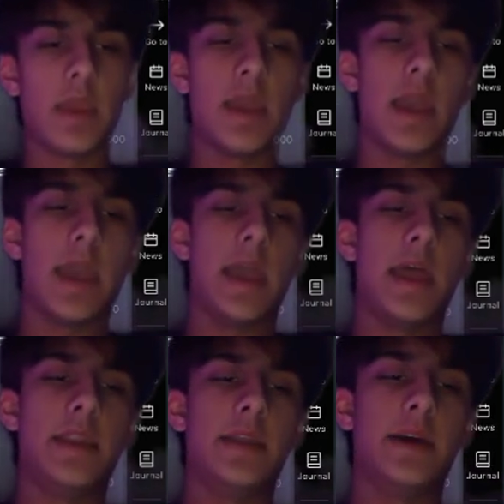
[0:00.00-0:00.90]

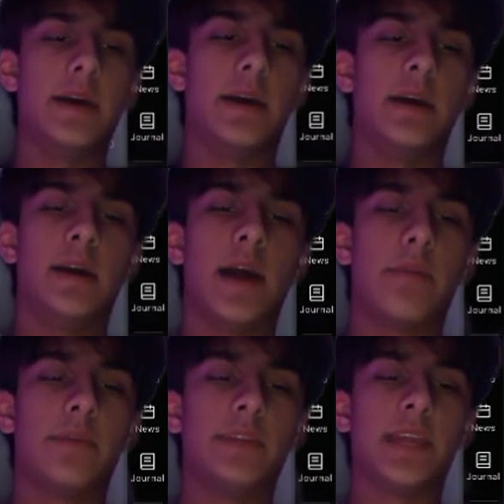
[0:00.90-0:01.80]
and I
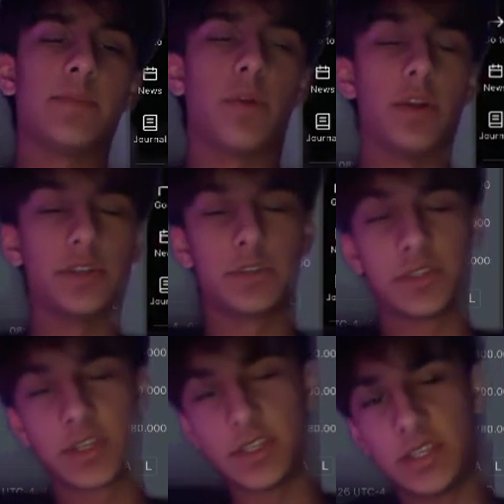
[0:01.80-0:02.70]
don't really take
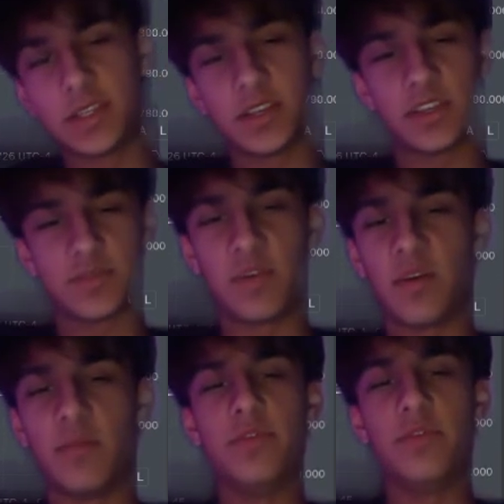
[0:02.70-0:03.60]
partials because it's such a small
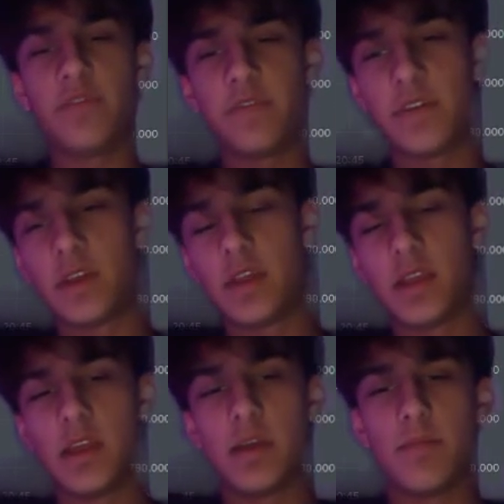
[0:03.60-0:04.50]
move.
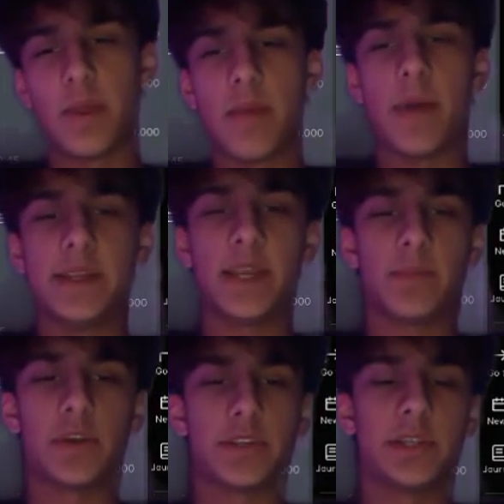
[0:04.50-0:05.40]
But I might take
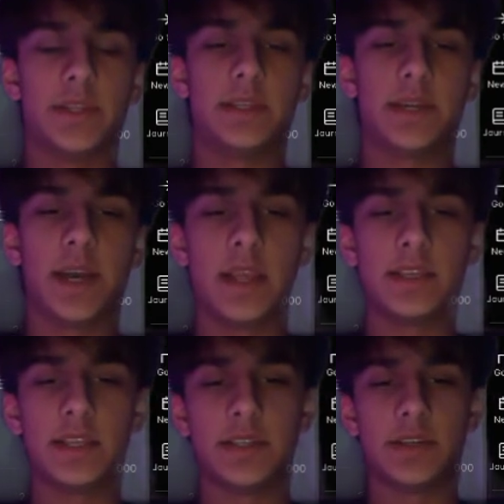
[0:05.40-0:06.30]
partials at this high.
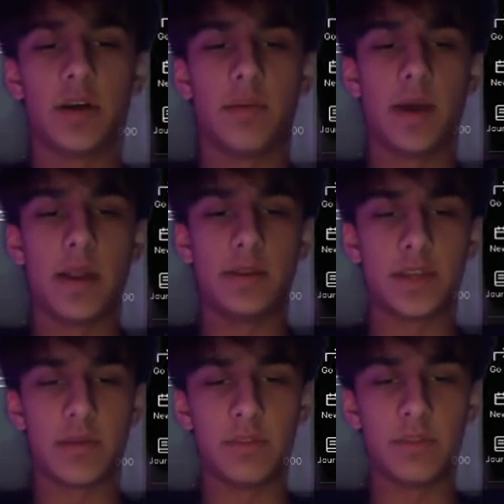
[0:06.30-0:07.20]
It's just all about
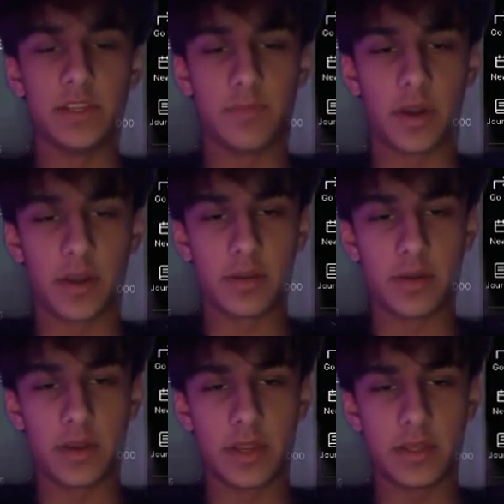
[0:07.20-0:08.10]
I really just monitor
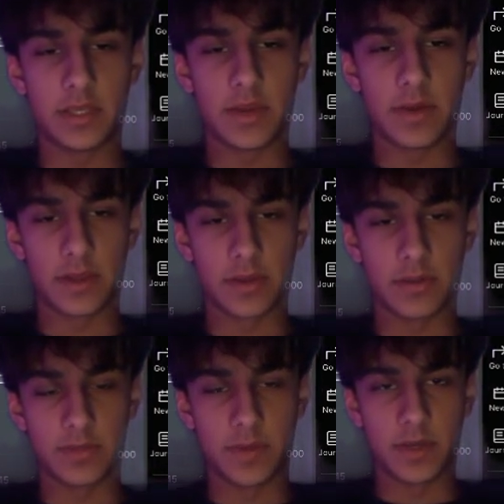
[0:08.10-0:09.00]
it and see how it
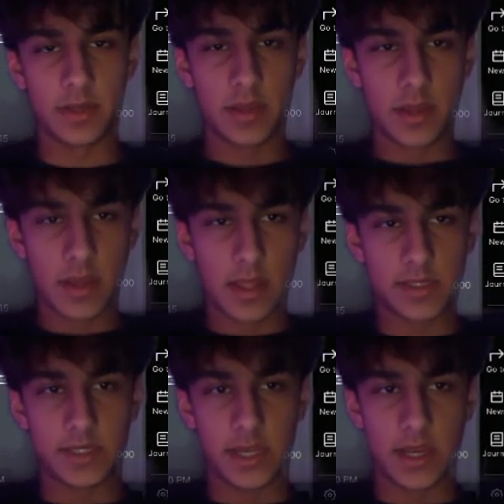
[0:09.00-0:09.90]
goes. But
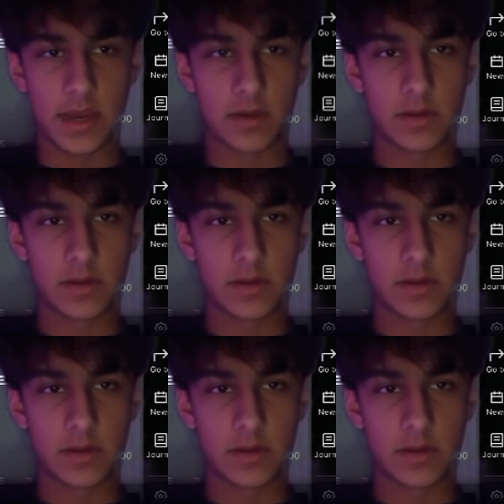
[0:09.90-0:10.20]
let's see now.